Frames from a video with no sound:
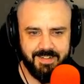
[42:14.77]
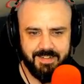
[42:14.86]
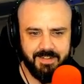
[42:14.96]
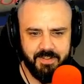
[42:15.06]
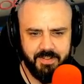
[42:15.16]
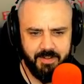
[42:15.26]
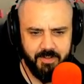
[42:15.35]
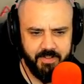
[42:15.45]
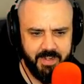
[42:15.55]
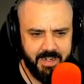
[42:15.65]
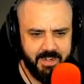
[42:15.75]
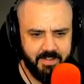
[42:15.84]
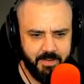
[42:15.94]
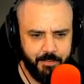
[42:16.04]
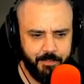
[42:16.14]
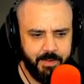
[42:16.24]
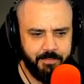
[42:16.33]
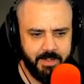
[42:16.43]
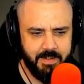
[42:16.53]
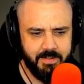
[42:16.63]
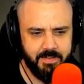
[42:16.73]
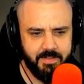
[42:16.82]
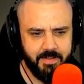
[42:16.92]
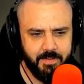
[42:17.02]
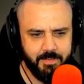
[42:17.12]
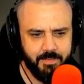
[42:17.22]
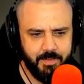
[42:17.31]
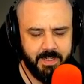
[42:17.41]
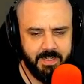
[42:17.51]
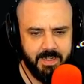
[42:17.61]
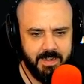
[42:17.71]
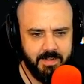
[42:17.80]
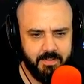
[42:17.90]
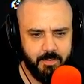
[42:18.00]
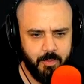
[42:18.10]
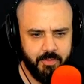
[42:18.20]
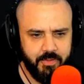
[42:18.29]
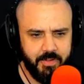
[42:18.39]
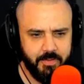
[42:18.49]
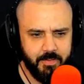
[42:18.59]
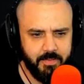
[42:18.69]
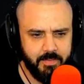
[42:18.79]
Let's see, our sanity is at 50, so 59, so we're still...